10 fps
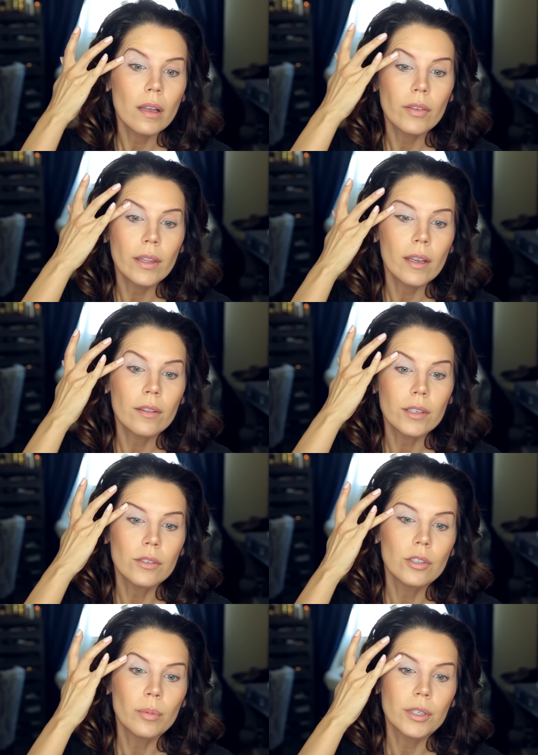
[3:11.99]
I feel like other
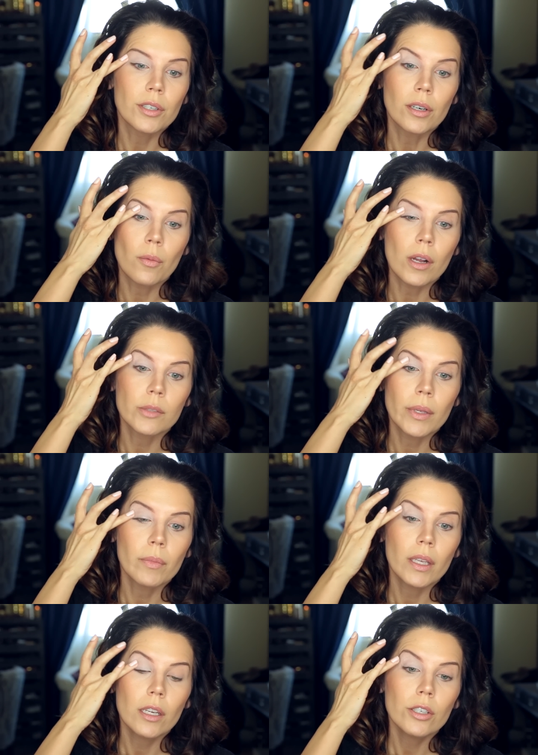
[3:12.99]
YouTubers are going to watch me
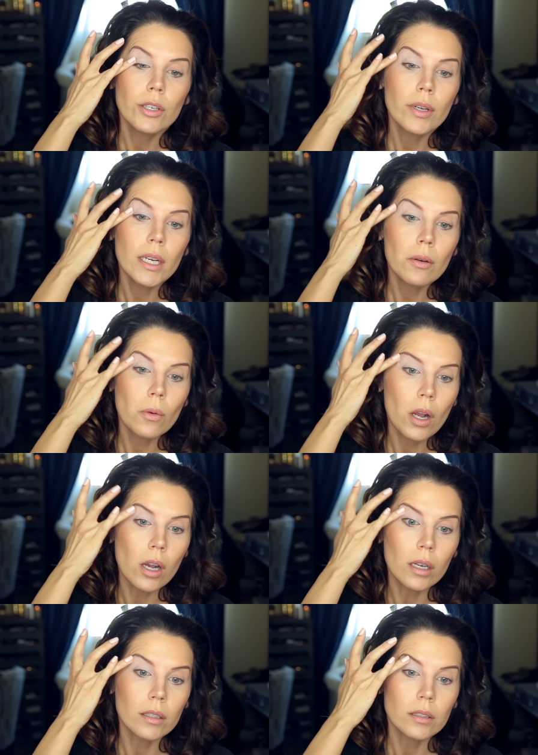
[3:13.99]
and be like, you're doing it
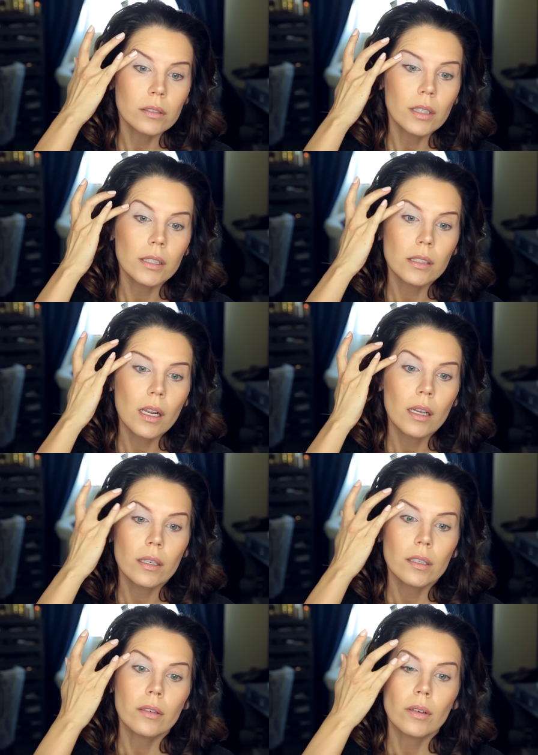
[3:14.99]
wrong. That's not how
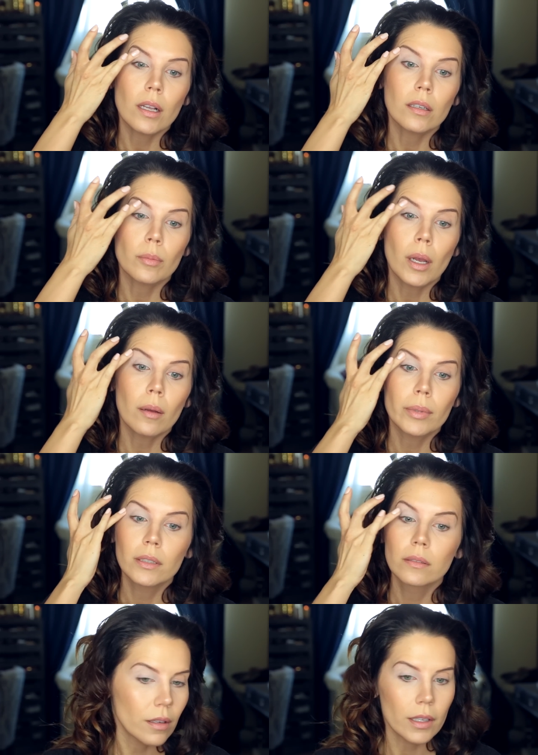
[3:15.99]
you do a ColourPop.
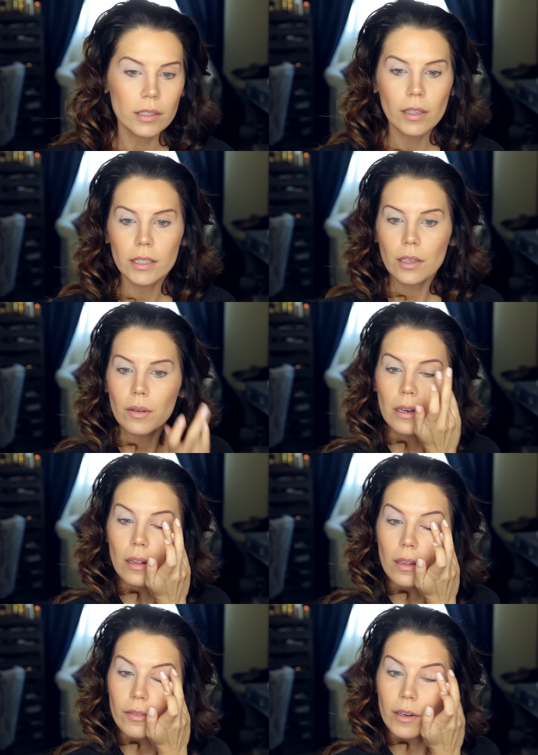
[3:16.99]
Okay, so that's going
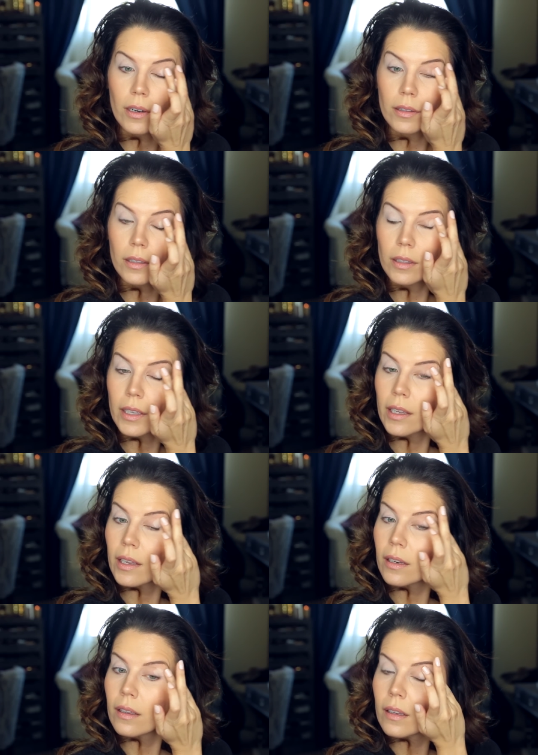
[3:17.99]
all over the
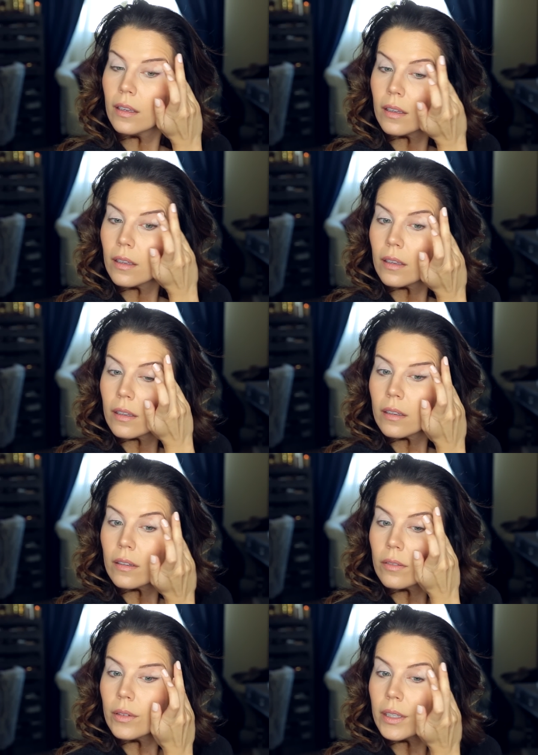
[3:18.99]
lid
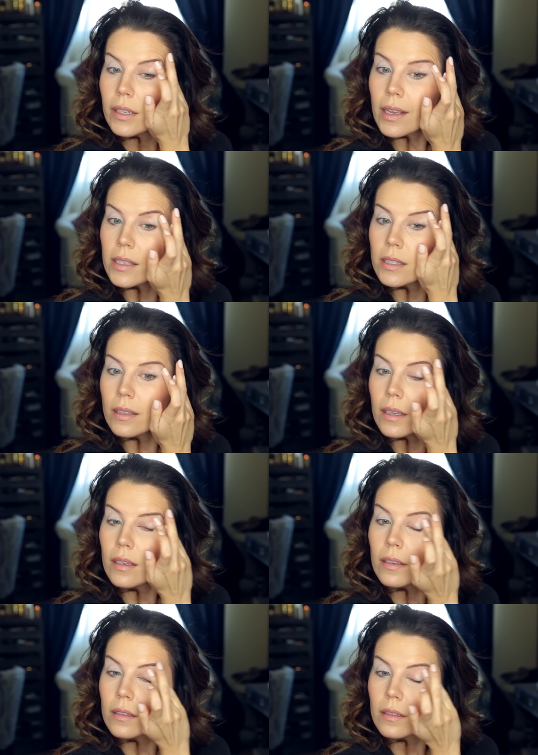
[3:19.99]
really
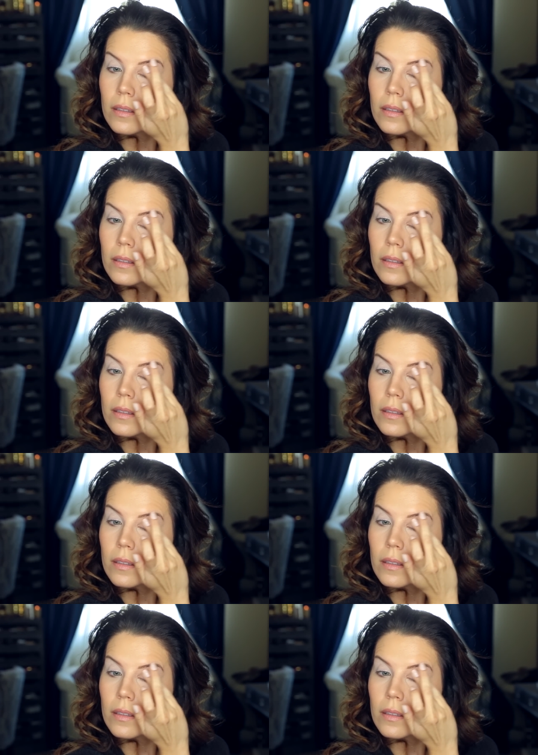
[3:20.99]
nicely.